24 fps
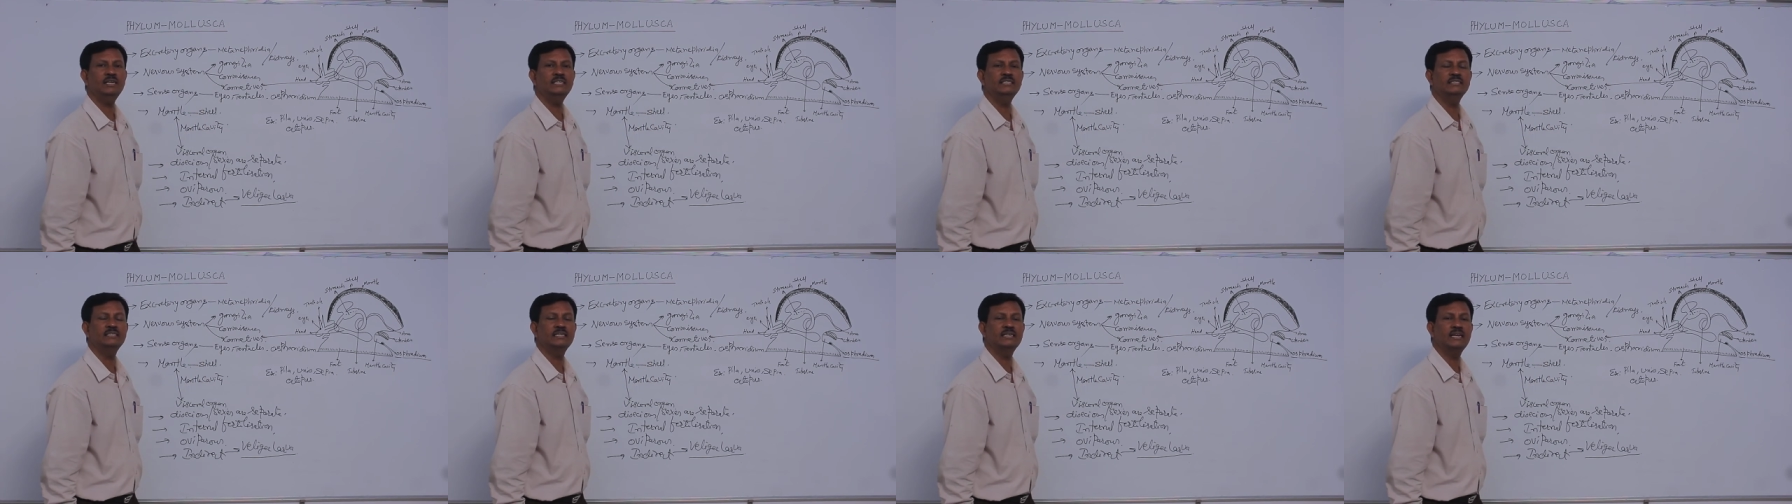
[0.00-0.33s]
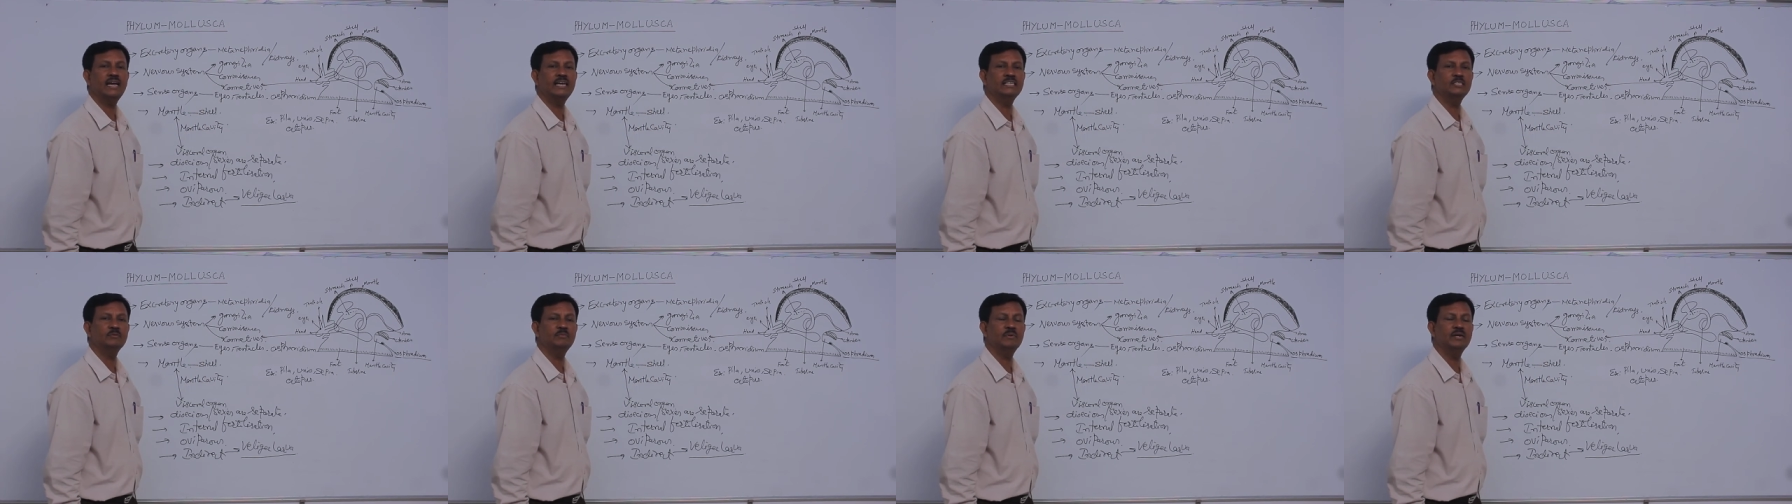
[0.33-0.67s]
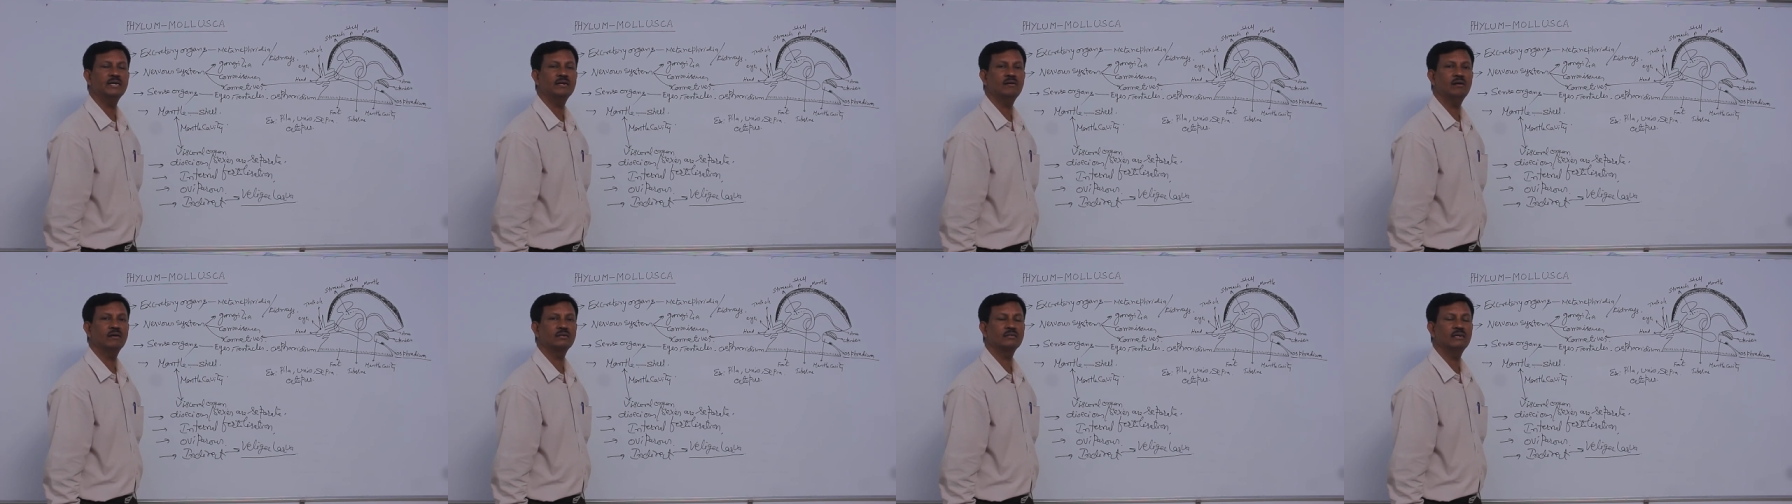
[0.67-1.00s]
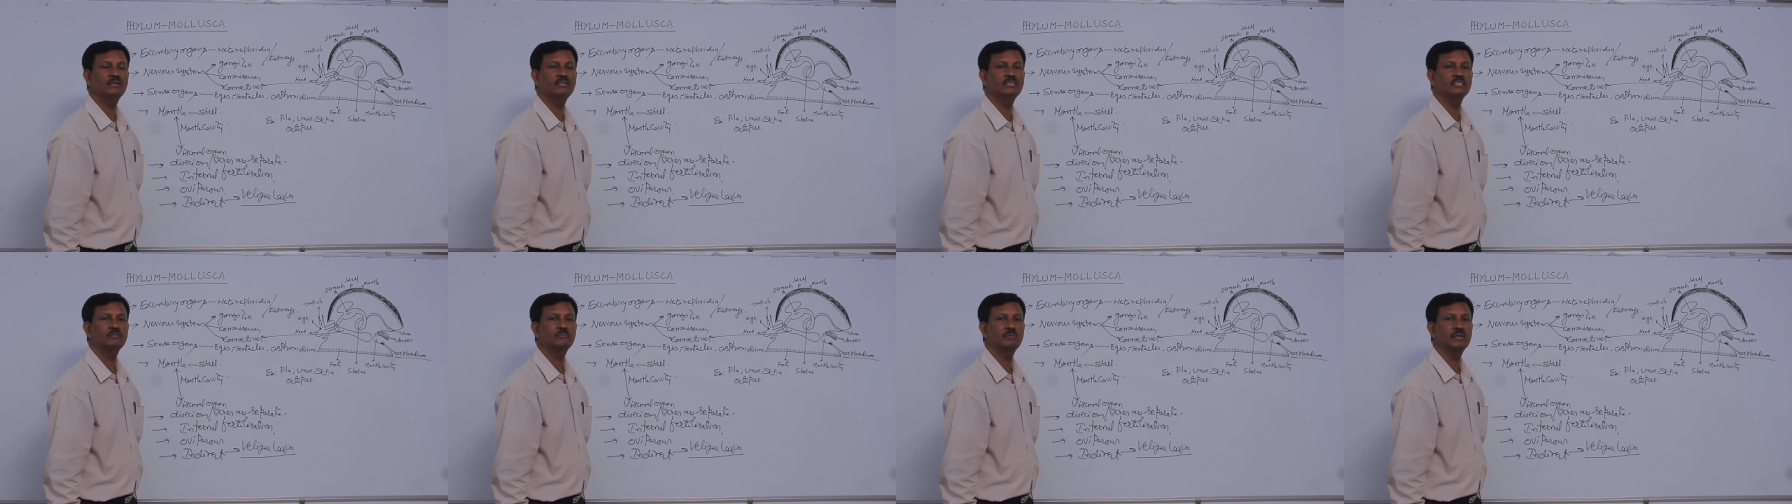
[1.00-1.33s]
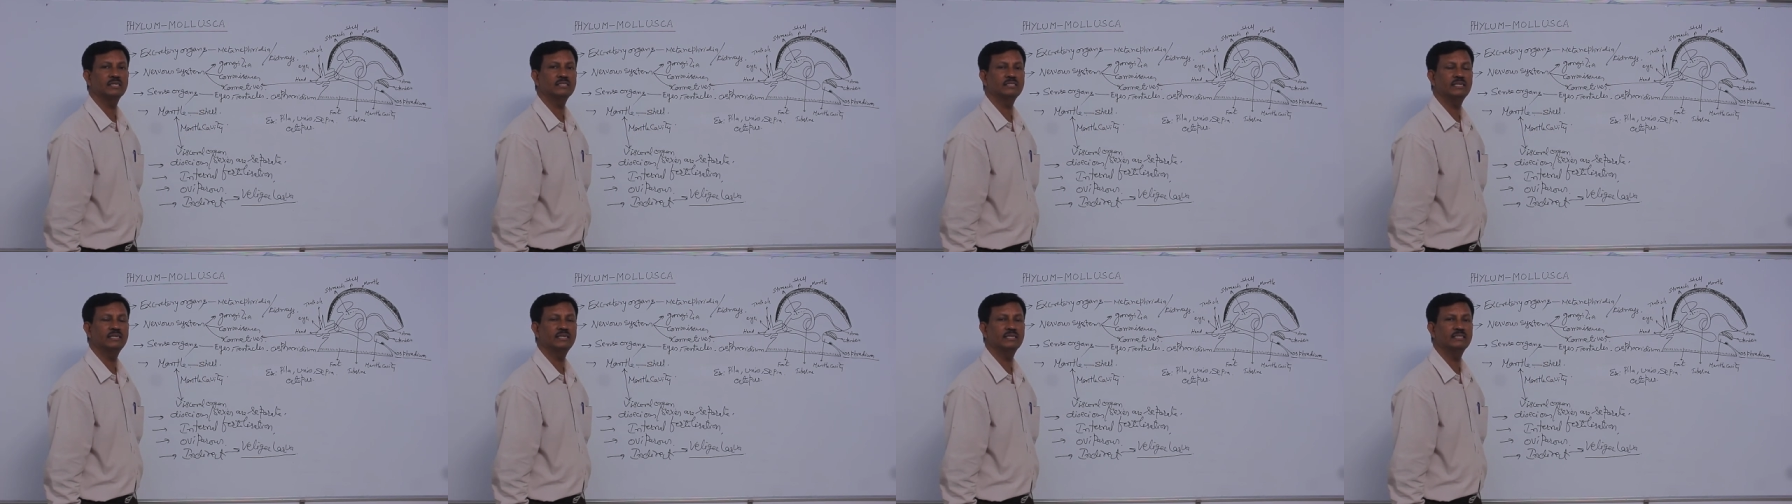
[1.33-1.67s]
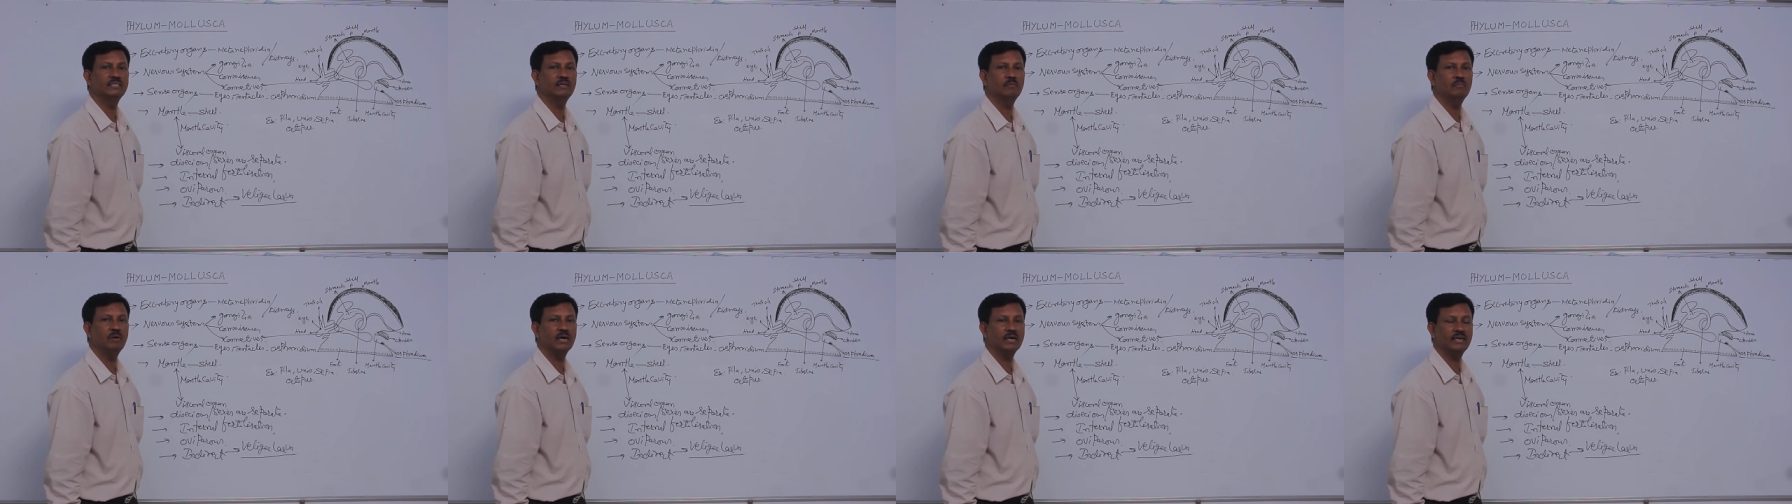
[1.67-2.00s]
is the rasping organ, is present
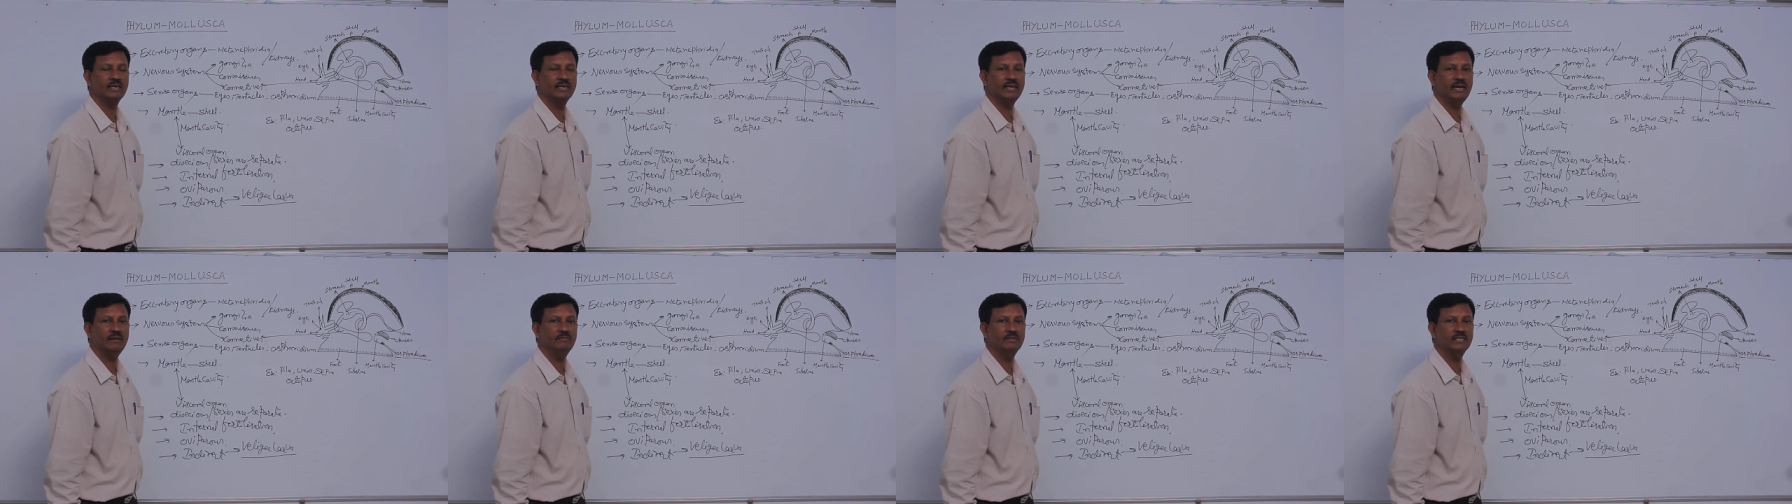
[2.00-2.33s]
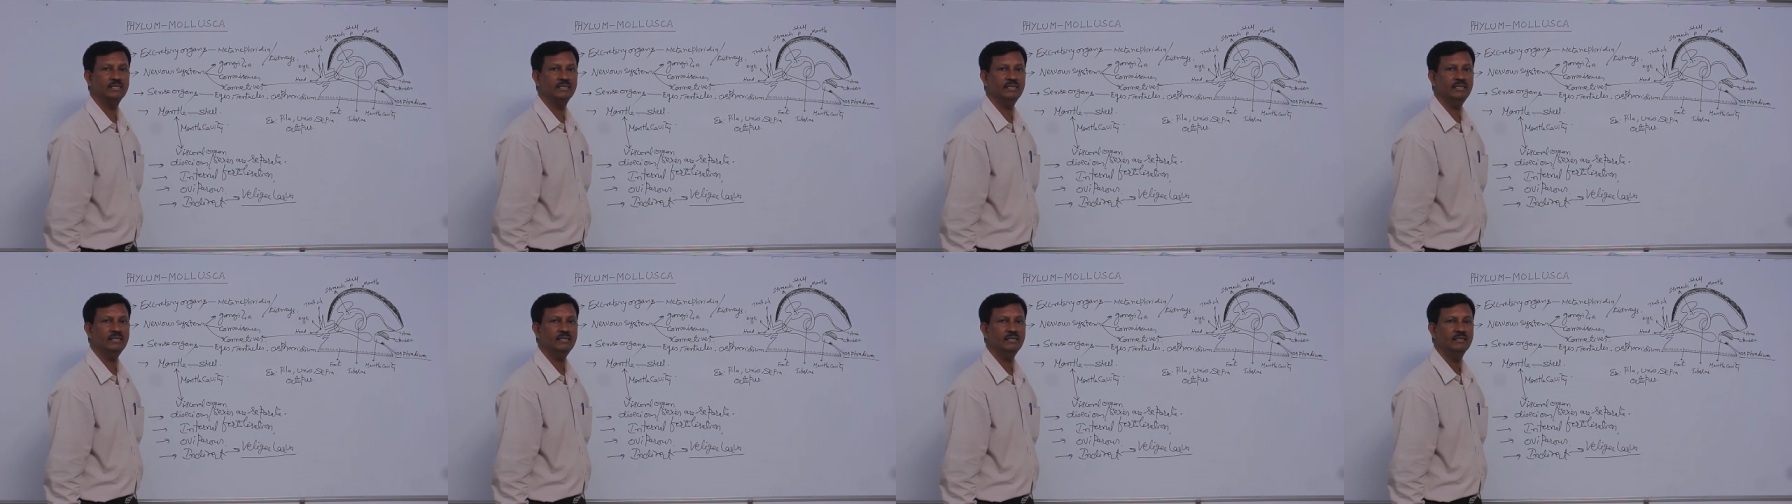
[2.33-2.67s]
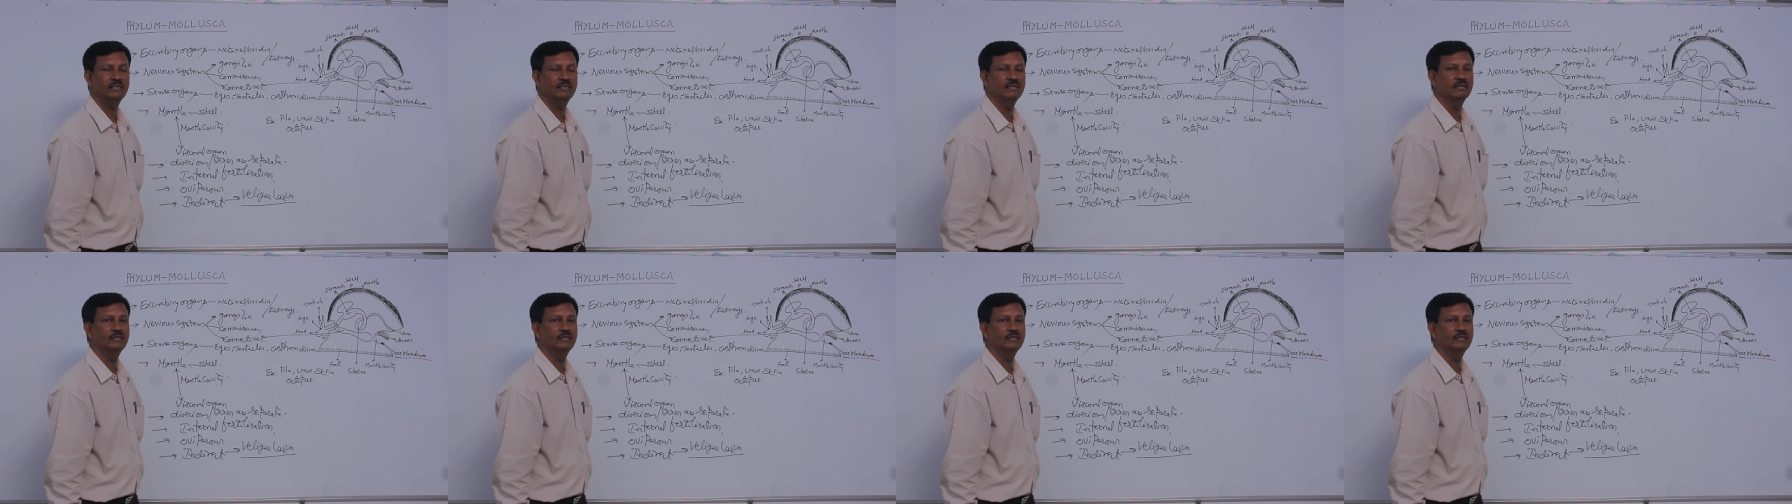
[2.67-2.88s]
in the buccal cavity.